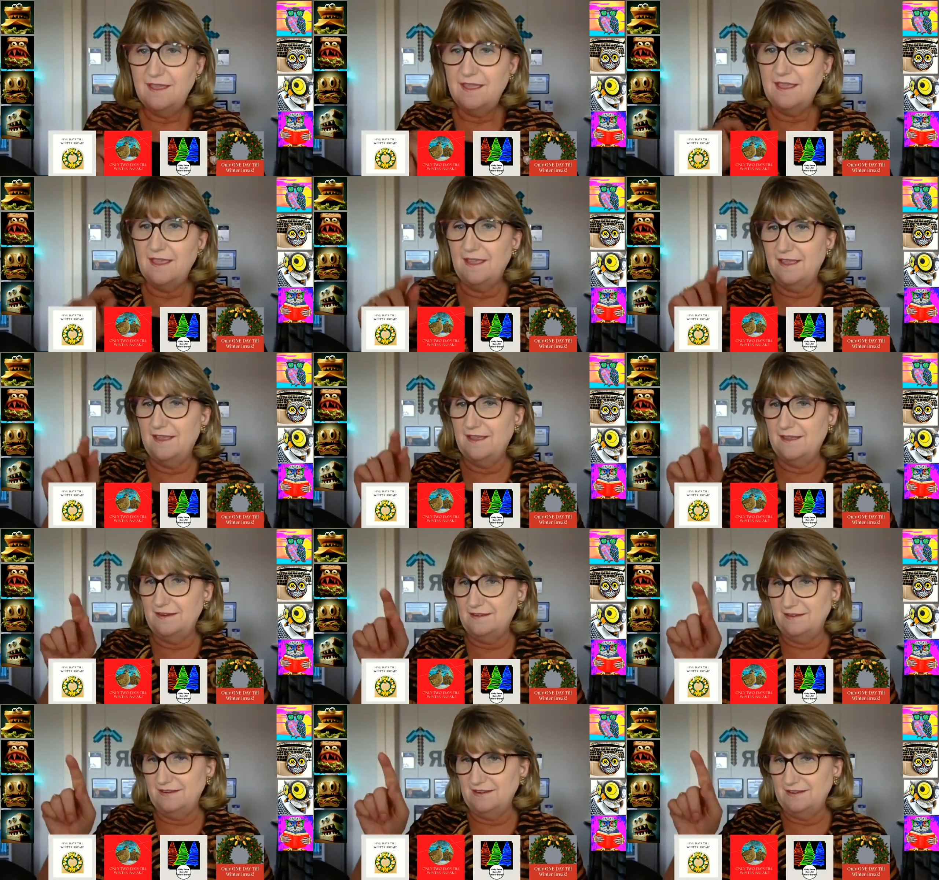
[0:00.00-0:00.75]

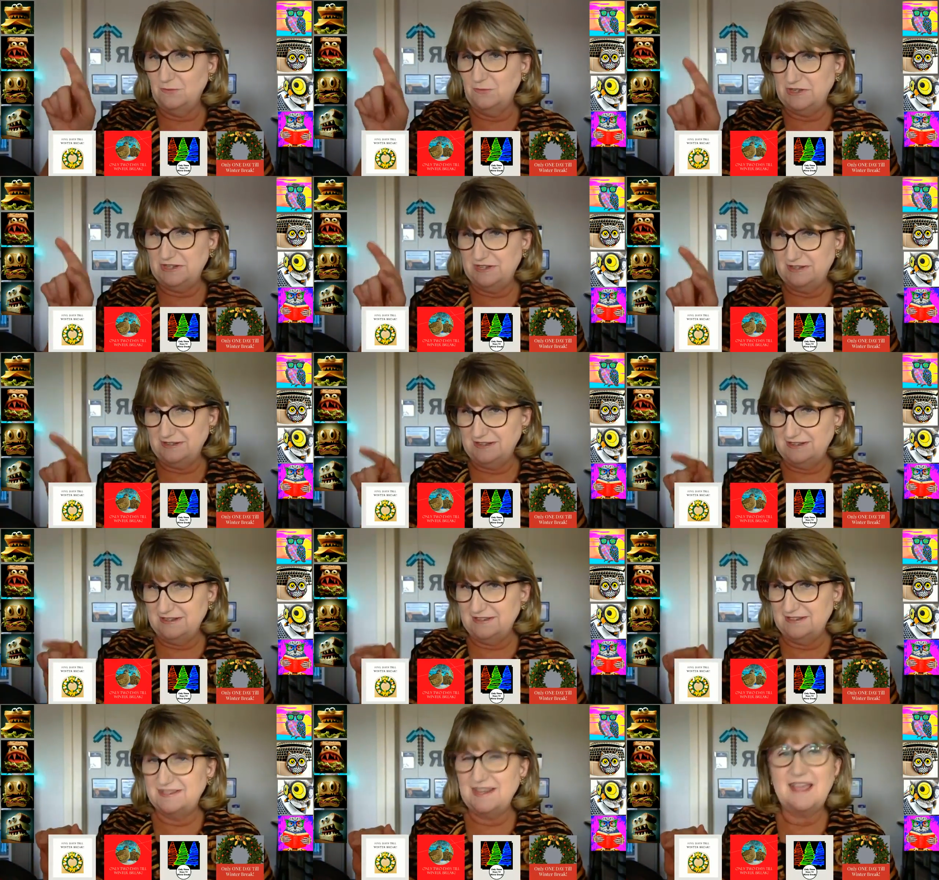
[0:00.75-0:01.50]
And we didn't
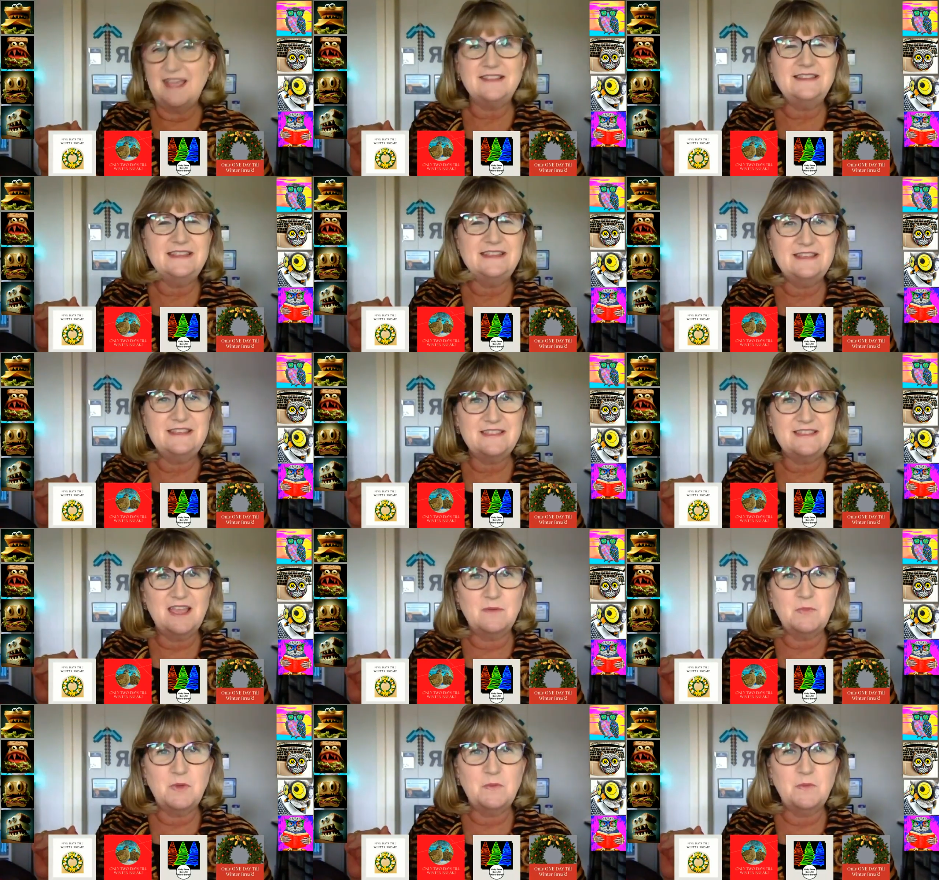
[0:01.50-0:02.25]
exactly get
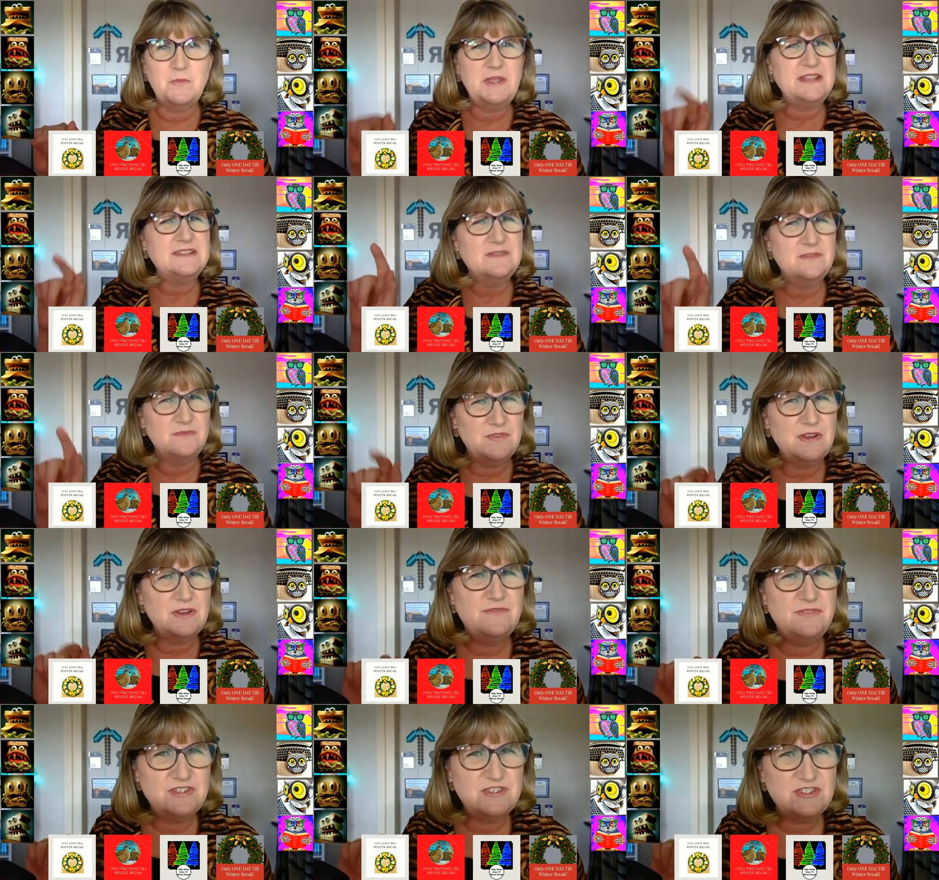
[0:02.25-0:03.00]
that, but we had some
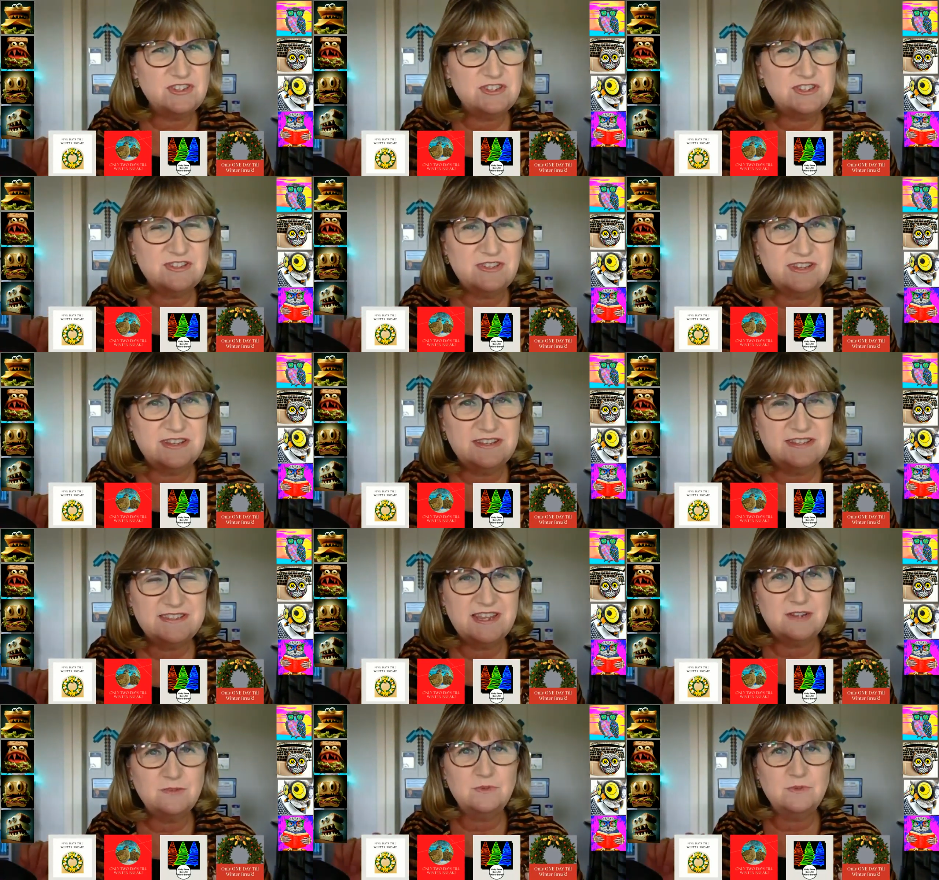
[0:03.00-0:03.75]
very vicious looking
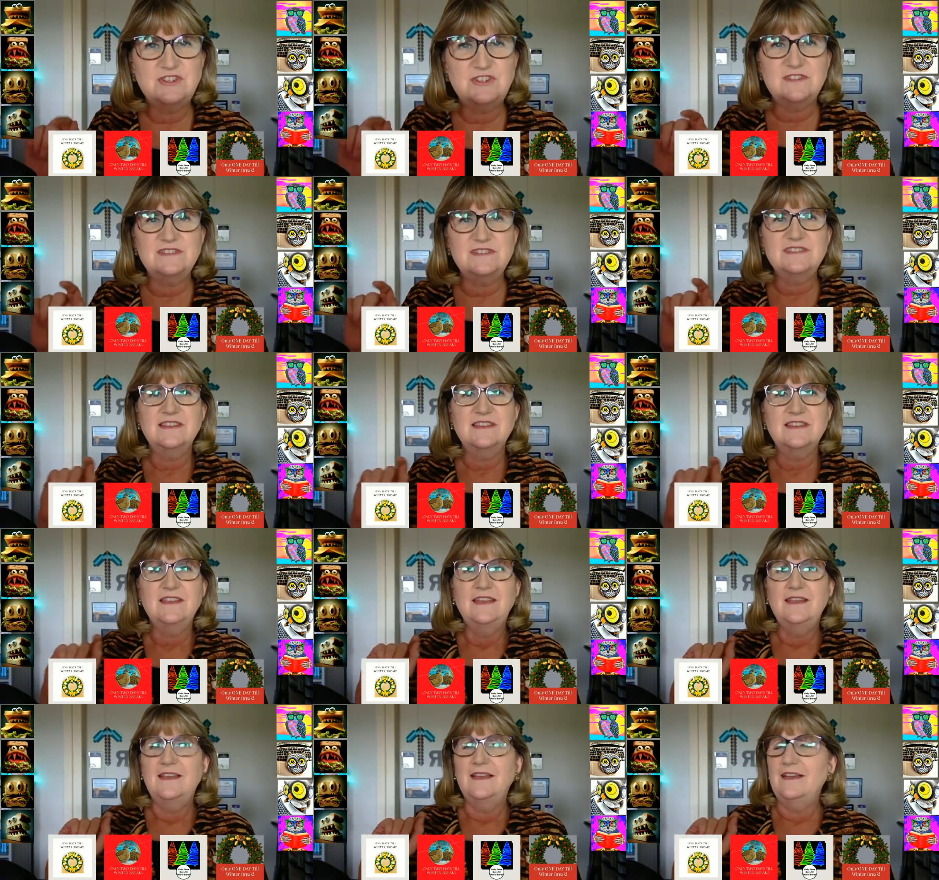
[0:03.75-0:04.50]
sandwiches,
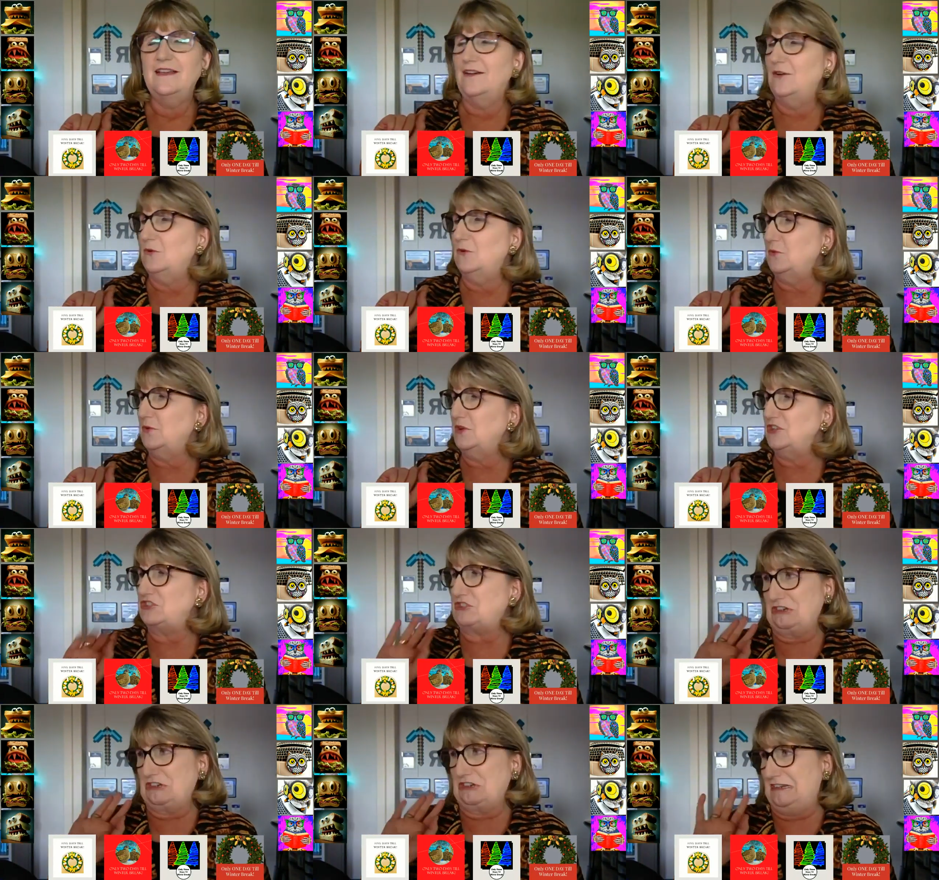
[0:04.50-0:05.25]

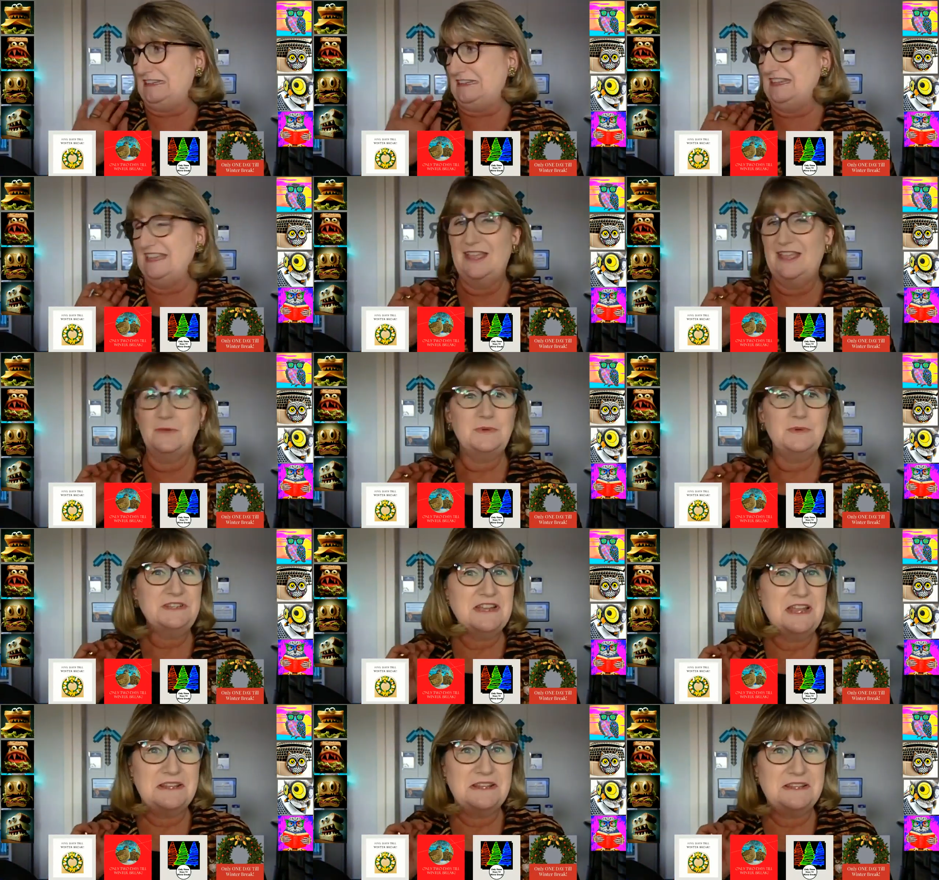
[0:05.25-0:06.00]
which I
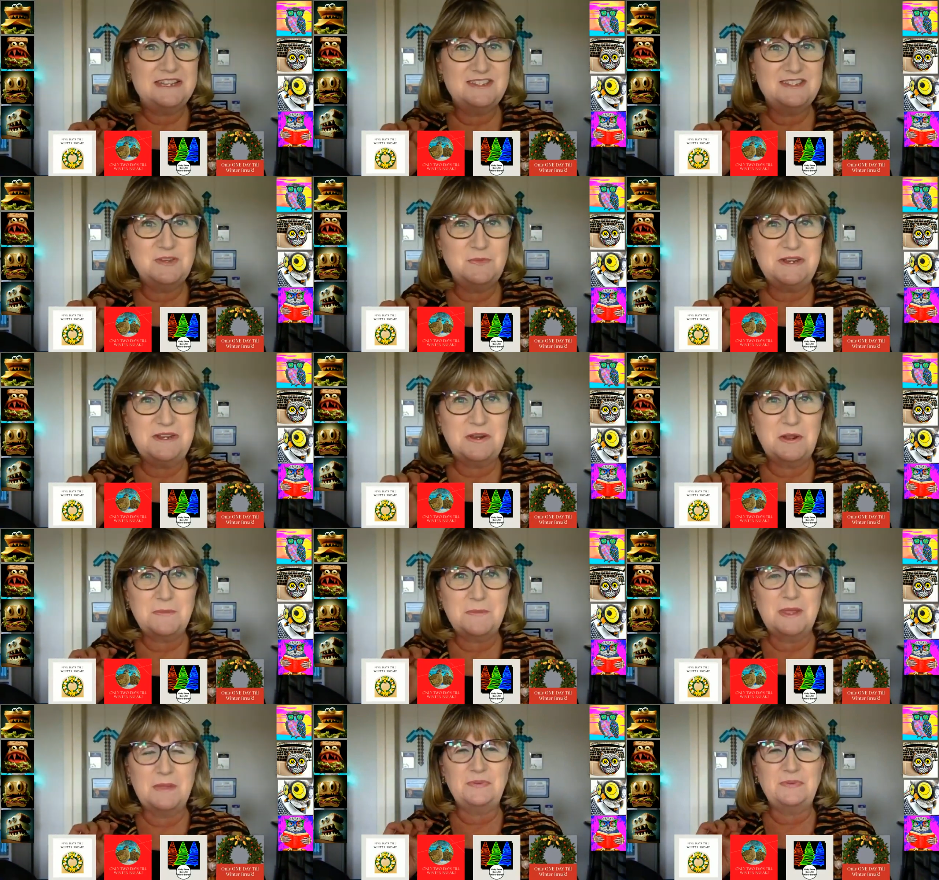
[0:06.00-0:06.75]
would not like to meet
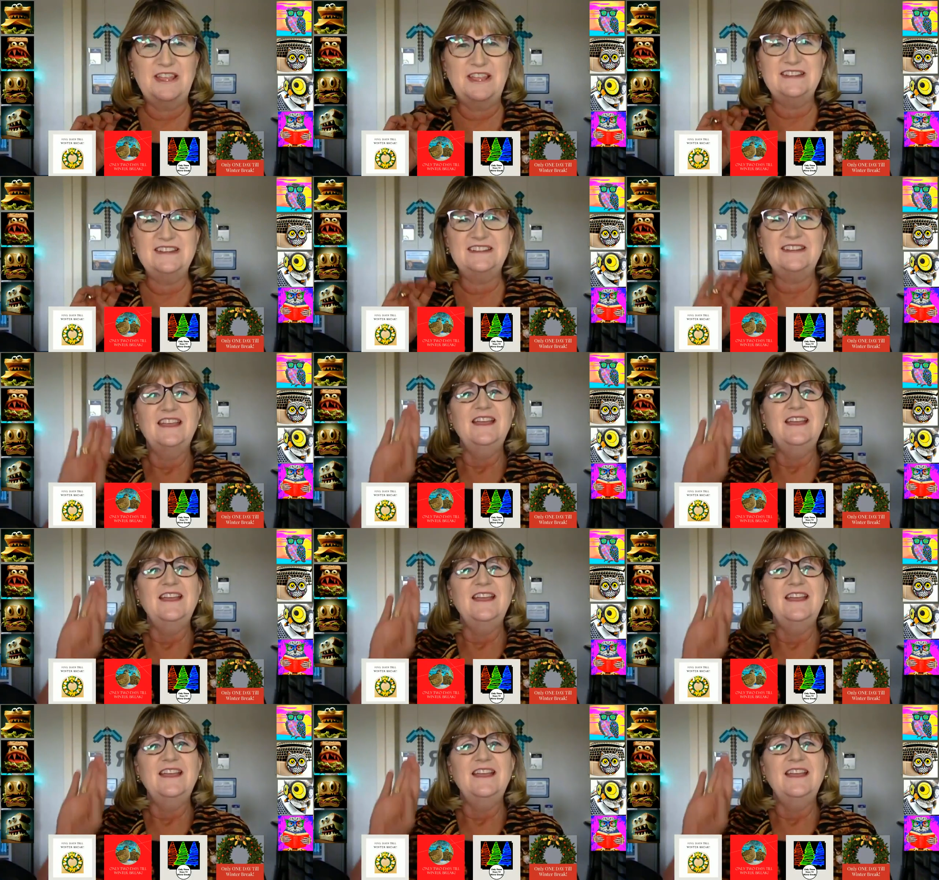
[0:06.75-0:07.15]
on my plate,